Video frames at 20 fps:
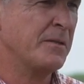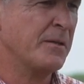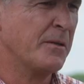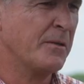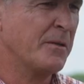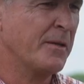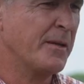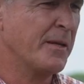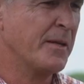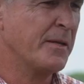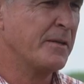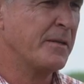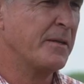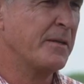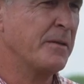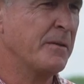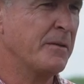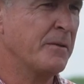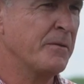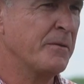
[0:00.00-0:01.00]
in the early
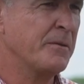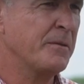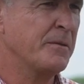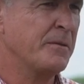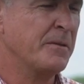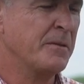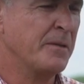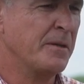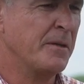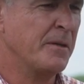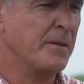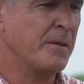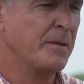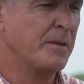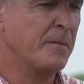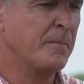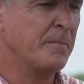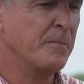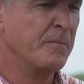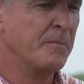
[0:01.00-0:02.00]
1900s.
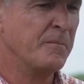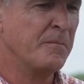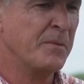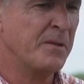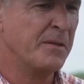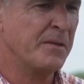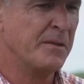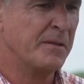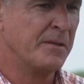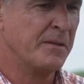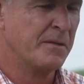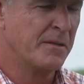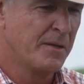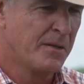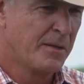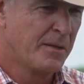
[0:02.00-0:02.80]
Um, been in the